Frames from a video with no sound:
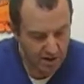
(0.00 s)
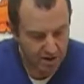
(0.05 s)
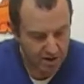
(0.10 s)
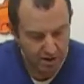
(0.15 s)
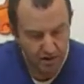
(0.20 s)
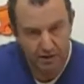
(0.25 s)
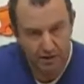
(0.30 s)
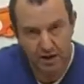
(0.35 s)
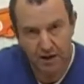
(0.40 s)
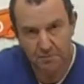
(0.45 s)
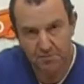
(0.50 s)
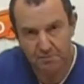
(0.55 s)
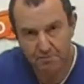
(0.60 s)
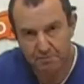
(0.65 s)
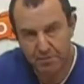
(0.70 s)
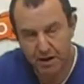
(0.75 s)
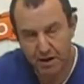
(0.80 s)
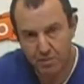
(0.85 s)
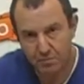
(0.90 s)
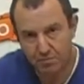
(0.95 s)

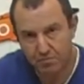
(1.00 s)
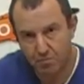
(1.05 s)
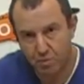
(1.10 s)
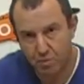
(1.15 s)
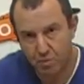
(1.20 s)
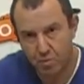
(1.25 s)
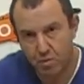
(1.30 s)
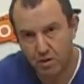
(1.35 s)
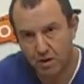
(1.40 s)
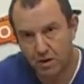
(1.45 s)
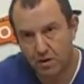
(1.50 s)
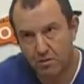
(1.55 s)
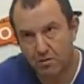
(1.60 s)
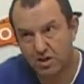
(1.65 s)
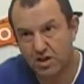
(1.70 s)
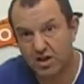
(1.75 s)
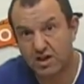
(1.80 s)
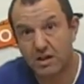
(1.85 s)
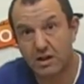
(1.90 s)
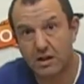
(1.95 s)
you know,
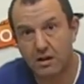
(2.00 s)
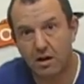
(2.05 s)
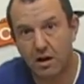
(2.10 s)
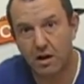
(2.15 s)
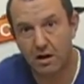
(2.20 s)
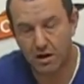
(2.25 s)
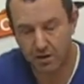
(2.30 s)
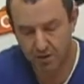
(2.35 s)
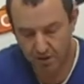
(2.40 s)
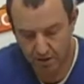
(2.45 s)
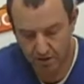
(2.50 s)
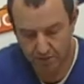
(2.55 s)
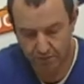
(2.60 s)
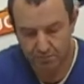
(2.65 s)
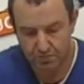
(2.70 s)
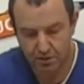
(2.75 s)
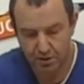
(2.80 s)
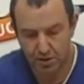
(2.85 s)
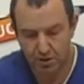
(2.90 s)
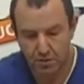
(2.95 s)
sea colour
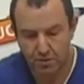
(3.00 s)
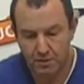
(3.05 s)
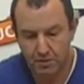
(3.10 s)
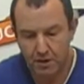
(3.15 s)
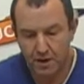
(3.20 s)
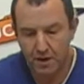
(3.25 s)
of blue.